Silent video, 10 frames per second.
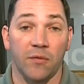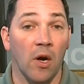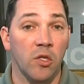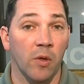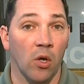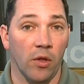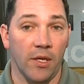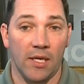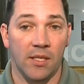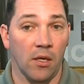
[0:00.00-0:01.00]
As far as we know, the
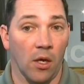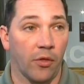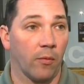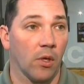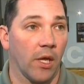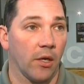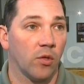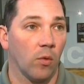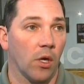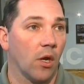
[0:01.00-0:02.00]
deaths had nothing related
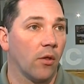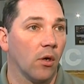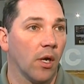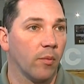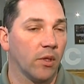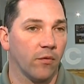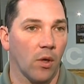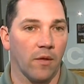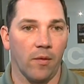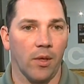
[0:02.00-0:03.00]
to one another. I believe
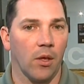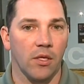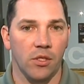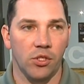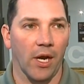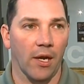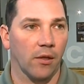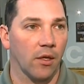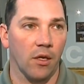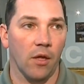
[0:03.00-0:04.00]
one of them had lost a
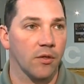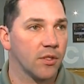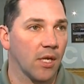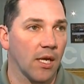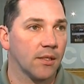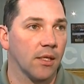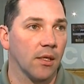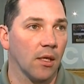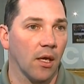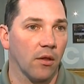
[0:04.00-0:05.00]
child in another state,
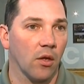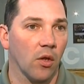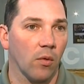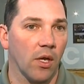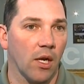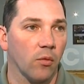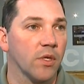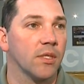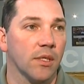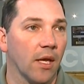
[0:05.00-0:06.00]
and uh, the other one had a
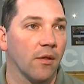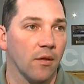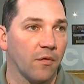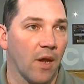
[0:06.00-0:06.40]
recent death in the